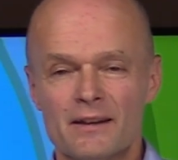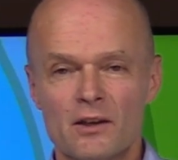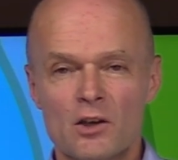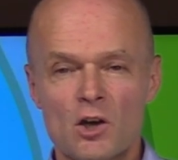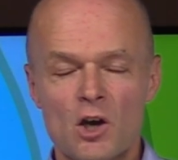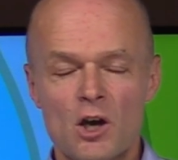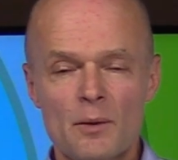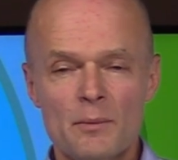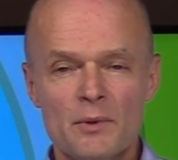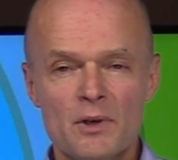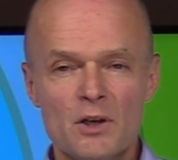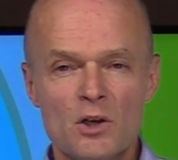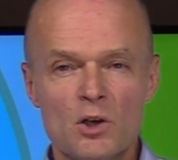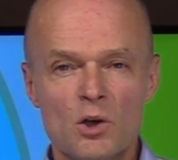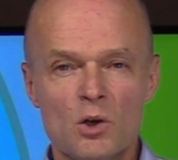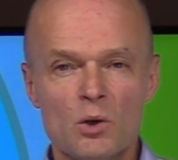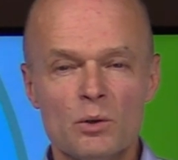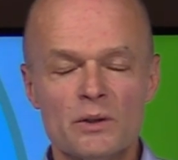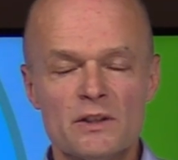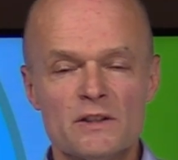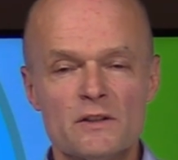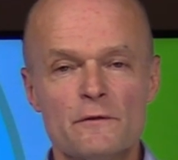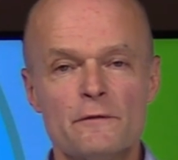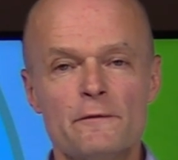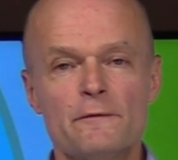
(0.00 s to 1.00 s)
the common
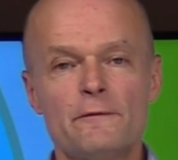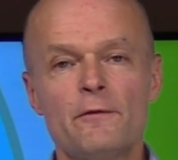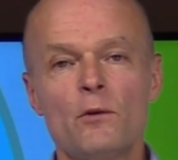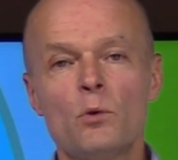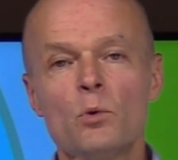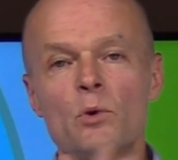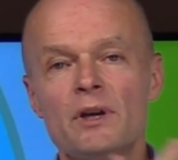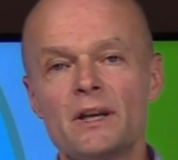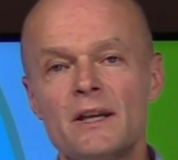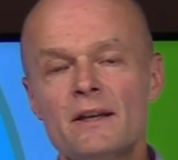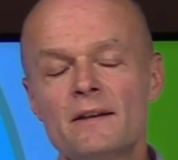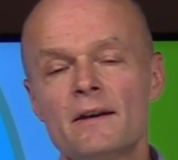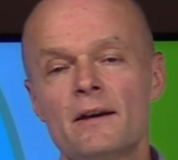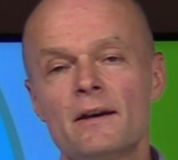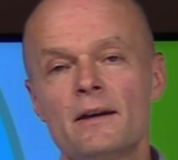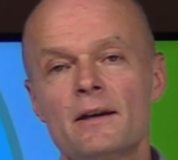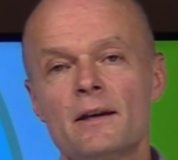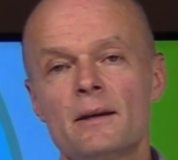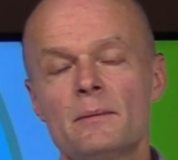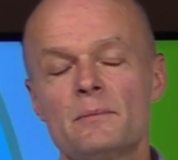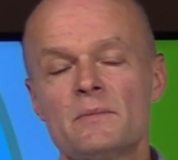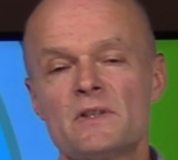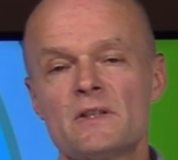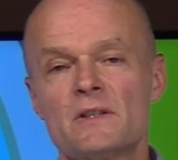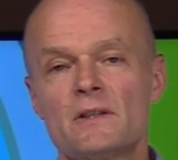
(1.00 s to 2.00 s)
cold is forty
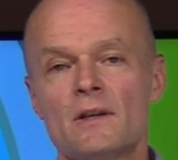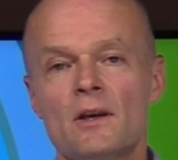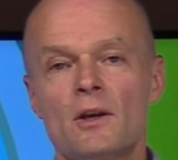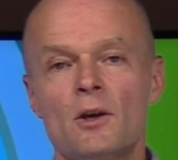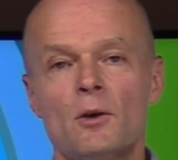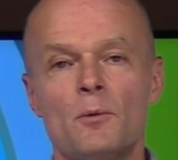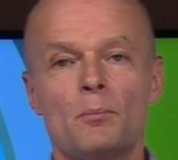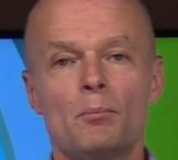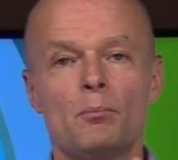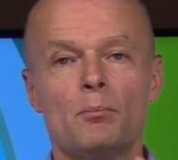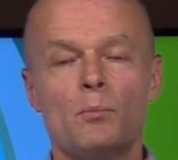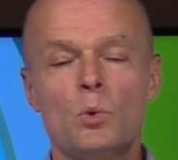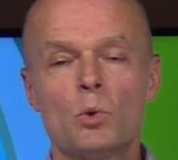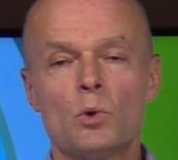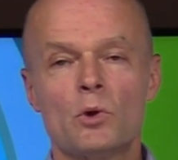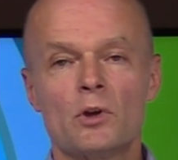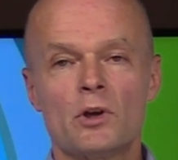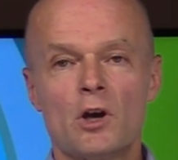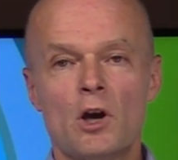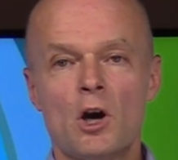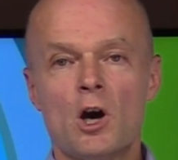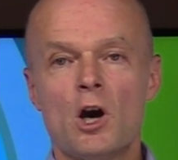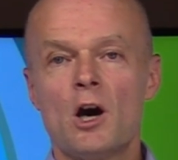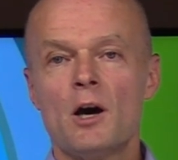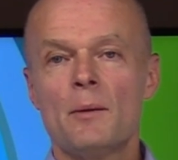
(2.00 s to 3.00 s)
times more
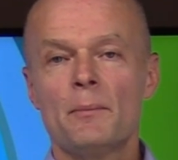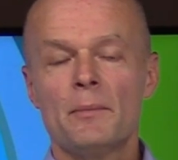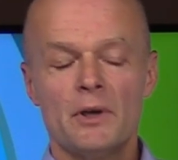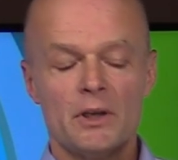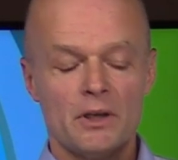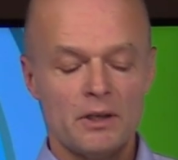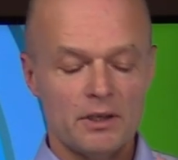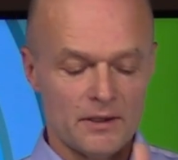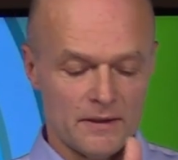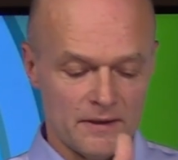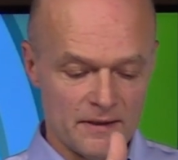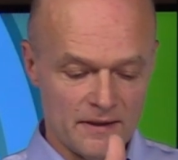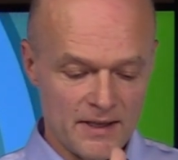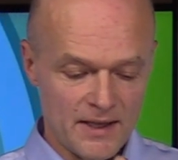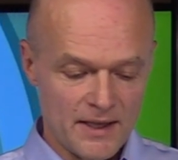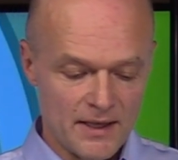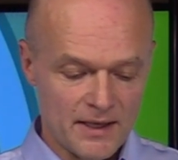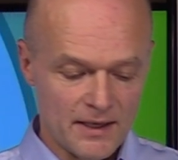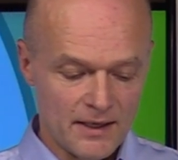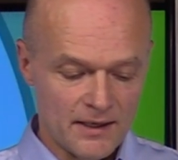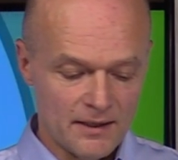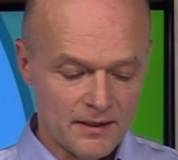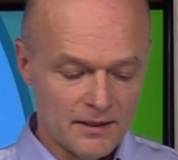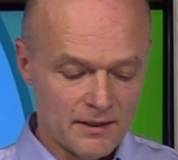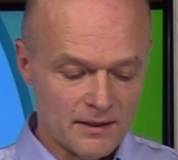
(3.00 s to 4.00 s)
common
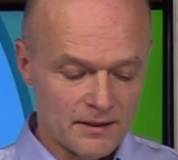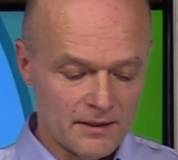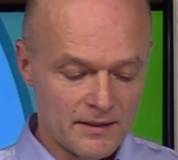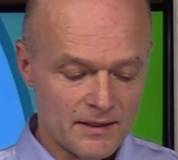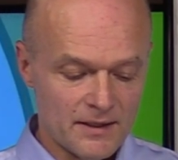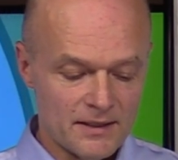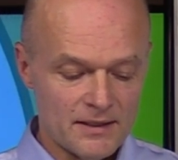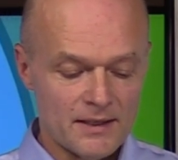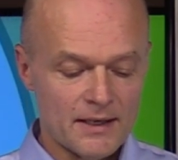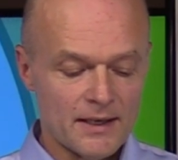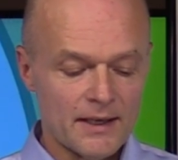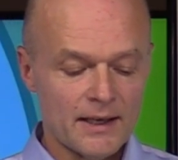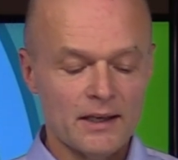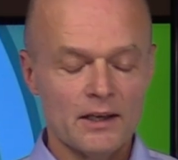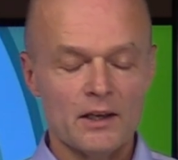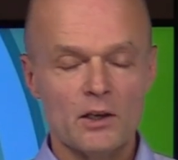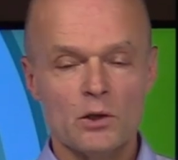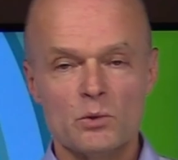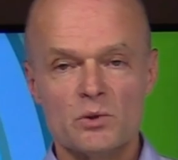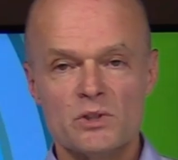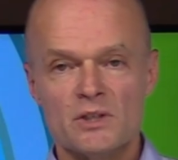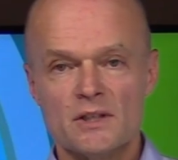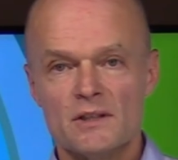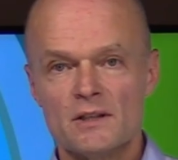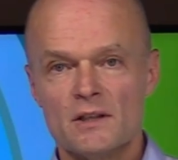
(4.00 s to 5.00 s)
than the
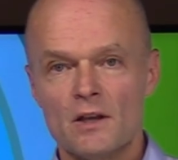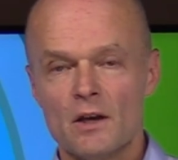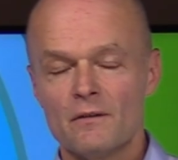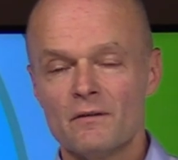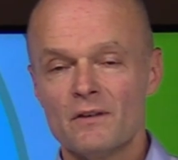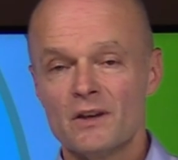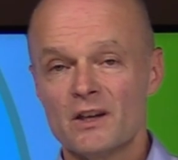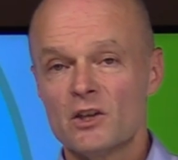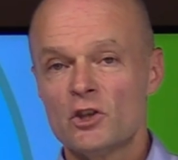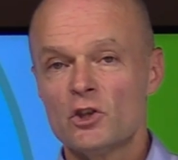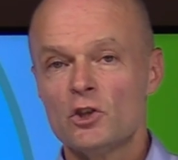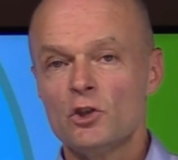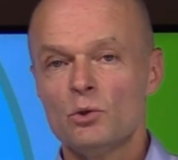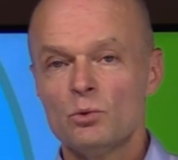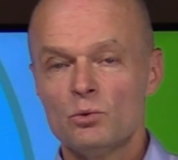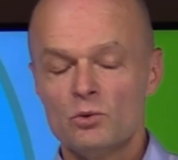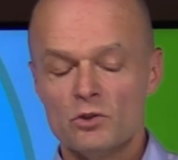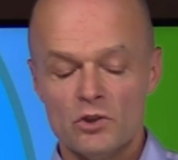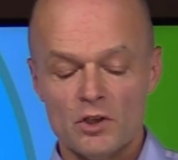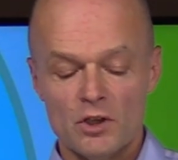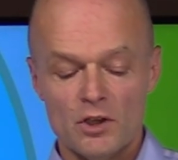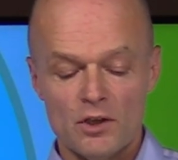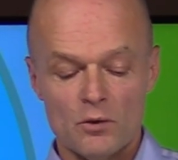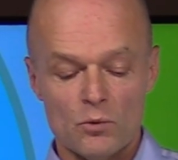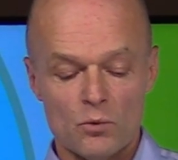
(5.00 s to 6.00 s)
diagnosis of
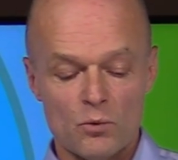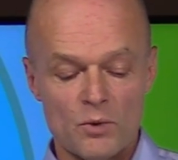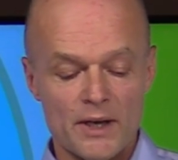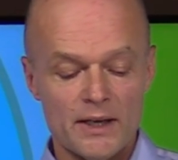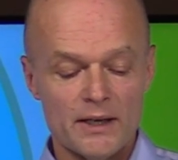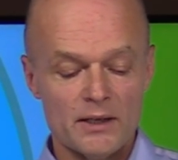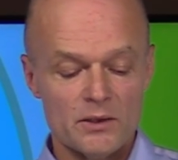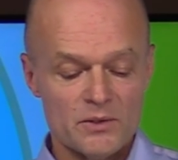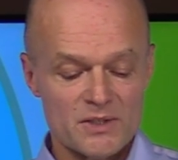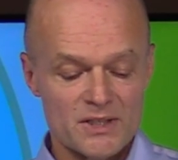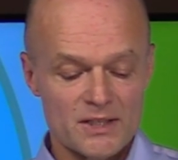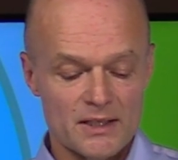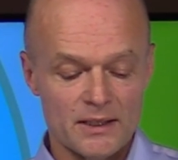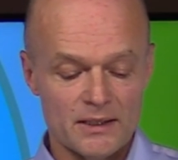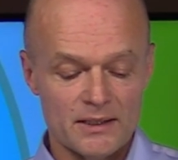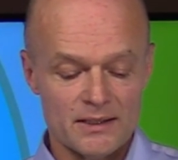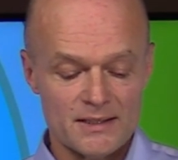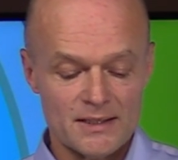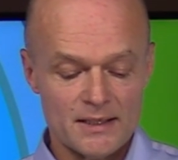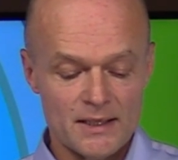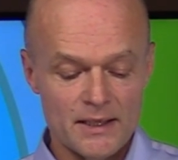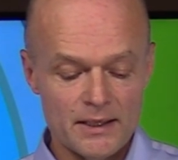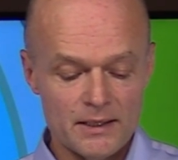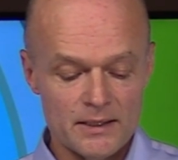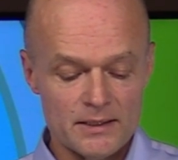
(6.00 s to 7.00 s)
acute
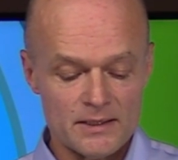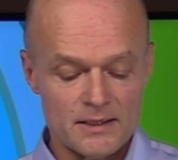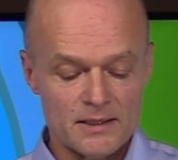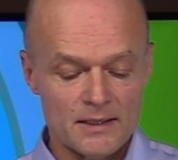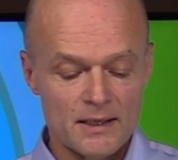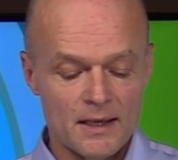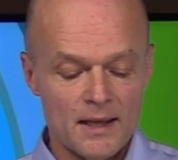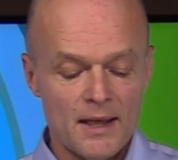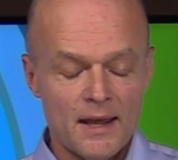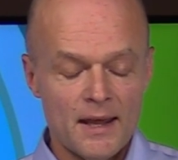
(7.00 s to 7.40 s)
rhinosinusitis.